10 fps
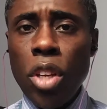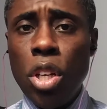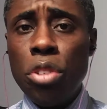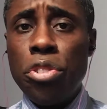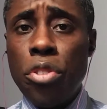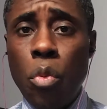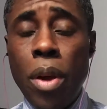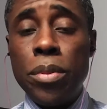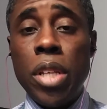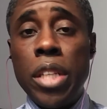Go to their
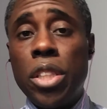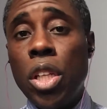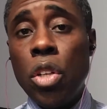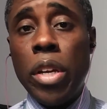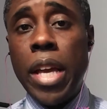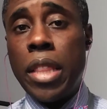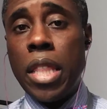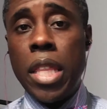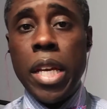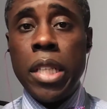websites and look at the
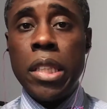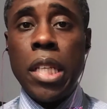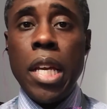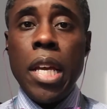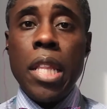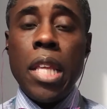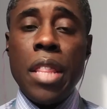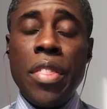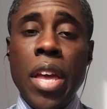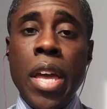things
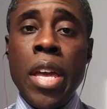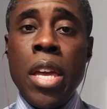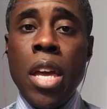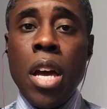that they